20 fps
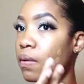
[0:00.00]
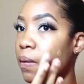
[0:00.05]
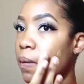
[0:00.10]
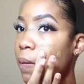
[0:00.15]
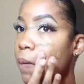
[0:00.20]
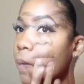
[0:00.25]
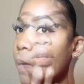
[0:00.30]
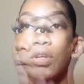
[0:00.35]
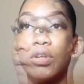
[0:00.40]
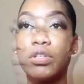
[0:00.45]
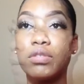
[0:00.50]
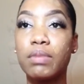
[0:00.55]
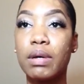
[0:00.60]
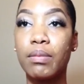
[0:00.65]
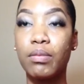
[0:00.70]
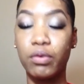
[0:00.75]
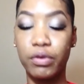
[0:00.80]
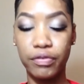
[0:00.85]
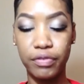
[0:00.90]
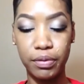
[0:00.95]
I'm gonna use my
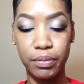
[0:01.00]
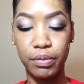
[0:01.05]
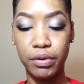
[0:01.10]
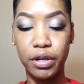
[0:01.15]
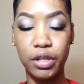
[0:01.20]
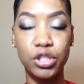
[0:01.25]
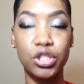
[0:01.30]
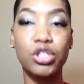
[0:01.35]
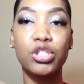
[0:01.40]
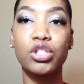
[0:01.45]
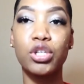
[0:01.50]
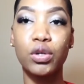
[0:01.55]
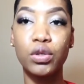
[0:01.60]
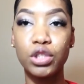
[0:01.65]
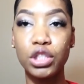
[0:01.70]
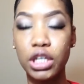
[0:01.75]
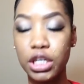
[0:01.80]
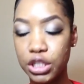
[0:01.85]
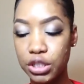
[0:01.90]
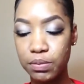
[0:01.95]
Morphe brush.
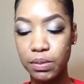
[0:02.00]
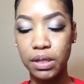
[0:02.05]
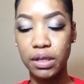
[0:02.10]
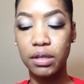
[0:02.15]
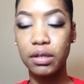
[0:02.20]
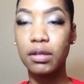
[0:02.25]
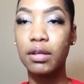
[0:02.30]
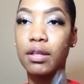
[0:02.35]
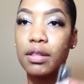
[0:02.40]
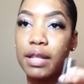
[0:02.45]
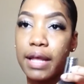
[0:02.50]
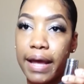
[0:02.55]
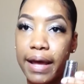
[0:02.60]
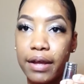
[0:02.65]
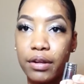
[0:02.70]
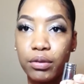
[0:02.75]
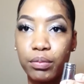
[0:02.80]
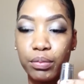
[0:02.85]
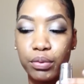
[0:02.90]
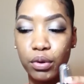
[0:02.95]
Don't judge me. The
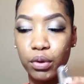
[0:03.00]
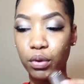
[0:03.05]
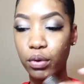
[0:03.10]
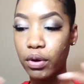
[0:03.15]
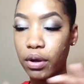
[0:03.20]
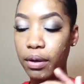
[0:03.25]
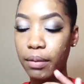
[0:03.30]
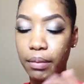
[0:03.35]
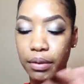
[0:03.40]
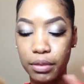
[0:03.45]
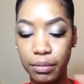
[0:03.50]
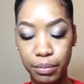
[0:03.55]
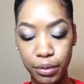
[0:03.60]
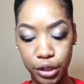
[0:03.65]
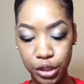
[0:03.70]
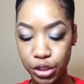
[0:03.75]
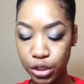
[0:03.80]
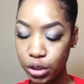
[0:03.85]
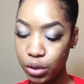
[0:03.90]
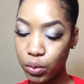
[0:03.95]
handle broke, but the
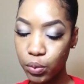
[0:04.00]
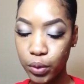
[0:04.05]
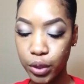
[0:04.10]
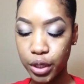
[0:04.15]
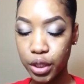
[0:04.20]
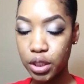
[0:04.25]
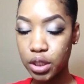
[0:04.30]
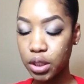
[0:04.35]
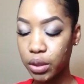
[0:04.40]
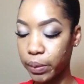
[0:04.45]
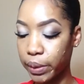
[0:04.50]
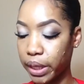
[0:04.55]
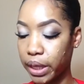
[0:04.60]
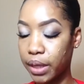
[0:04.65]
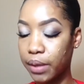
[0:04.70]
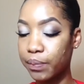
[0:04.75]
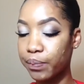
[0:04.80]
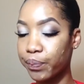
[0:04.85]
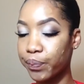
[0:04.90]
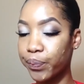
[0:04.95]
brush still works,
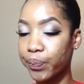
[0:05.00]
okay?